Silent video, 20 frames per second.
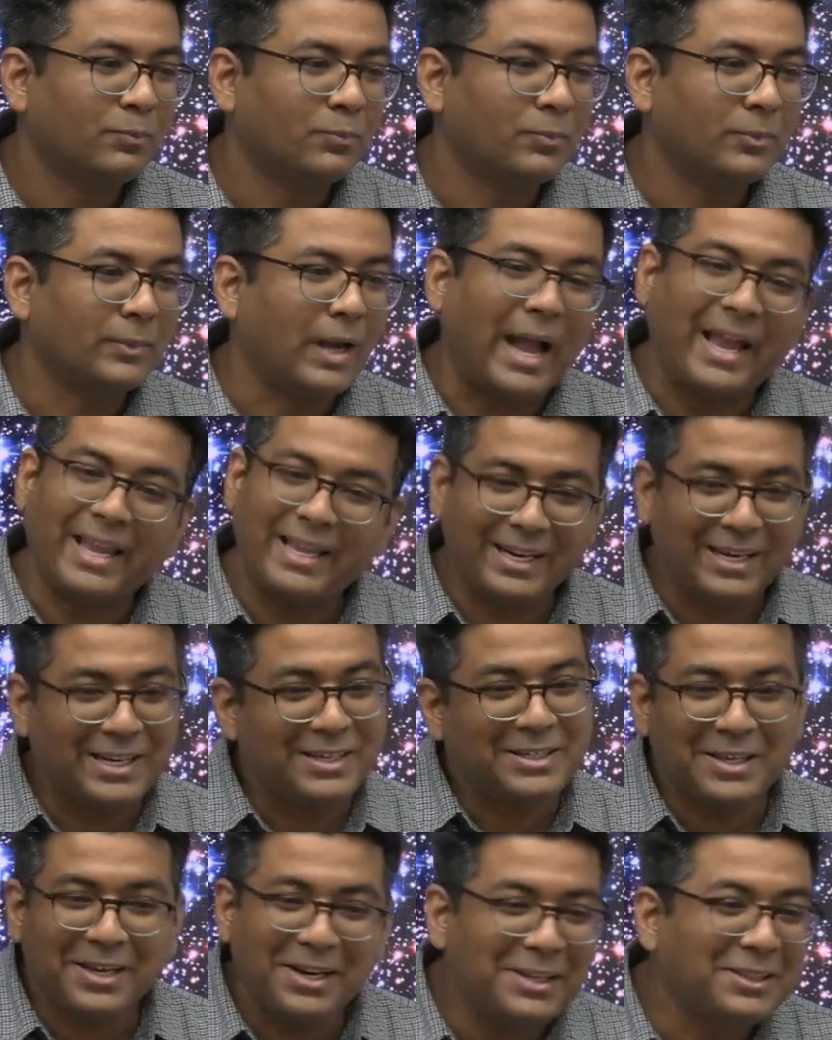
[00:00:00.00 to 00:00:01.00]
I reach
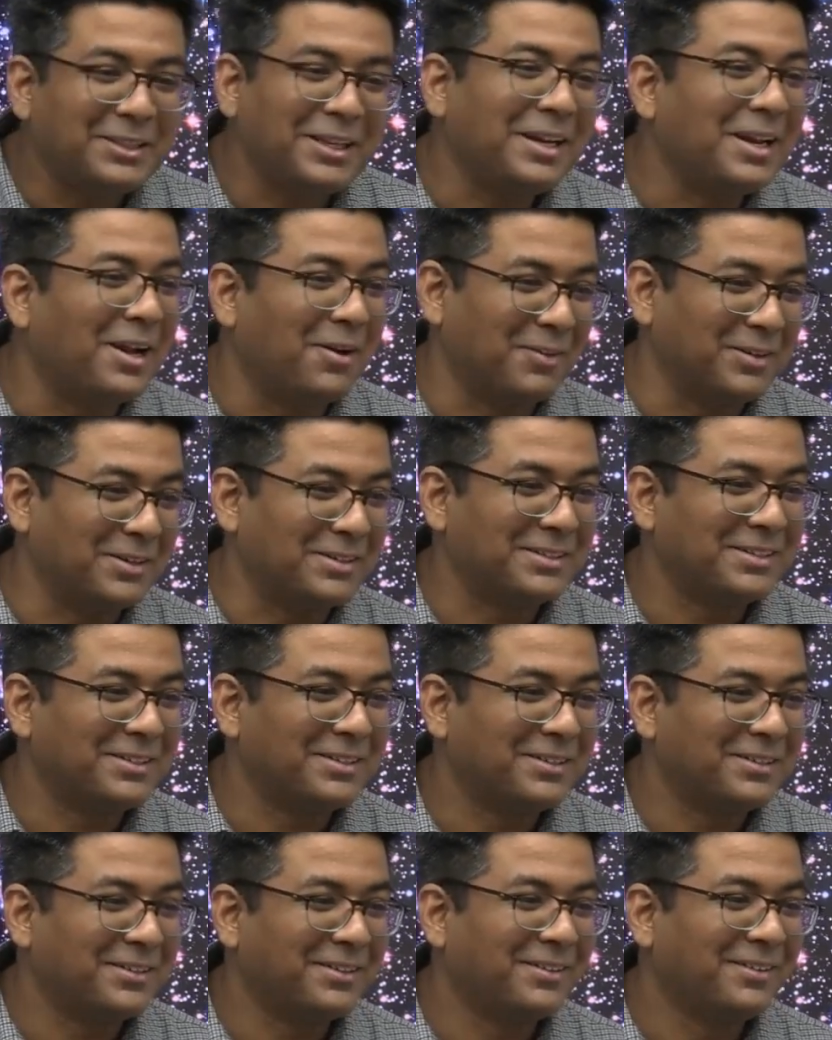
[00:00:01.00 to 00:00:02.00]
here in 3 hours.
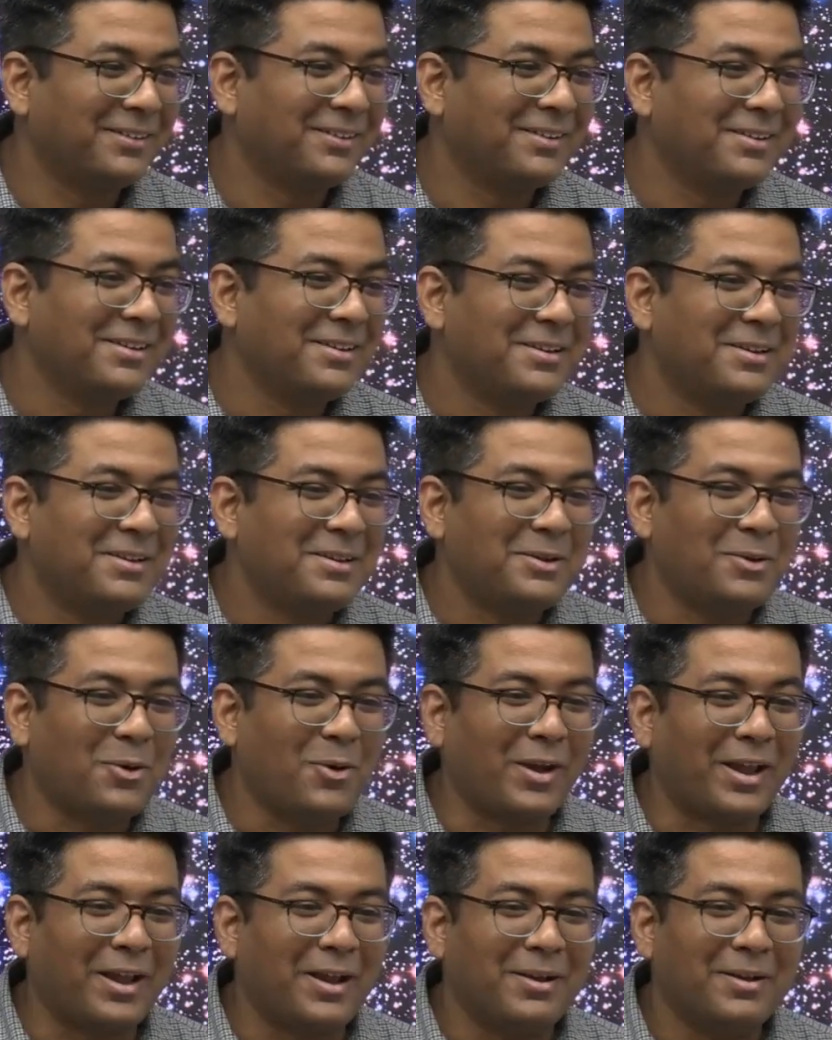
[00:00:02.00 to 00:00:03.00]
Okay,